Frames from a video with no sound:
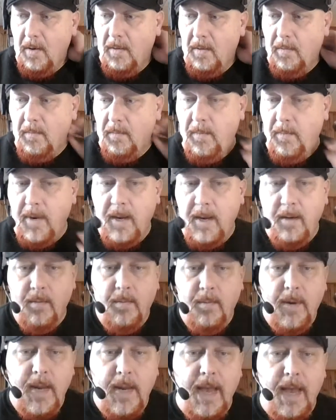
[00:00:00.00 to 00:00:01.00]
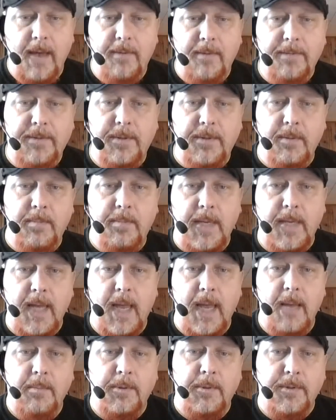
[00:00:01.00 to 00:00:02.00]
we have to be
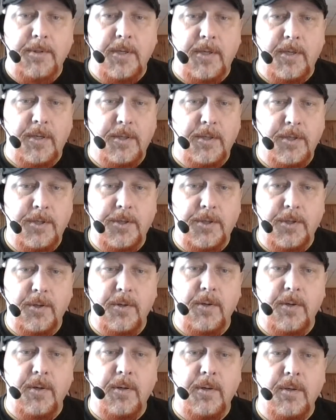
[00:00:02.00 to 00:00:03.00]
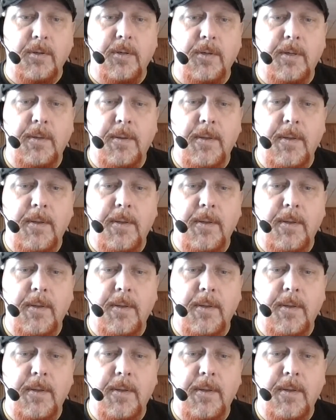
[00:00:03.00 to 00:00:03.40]
able to discern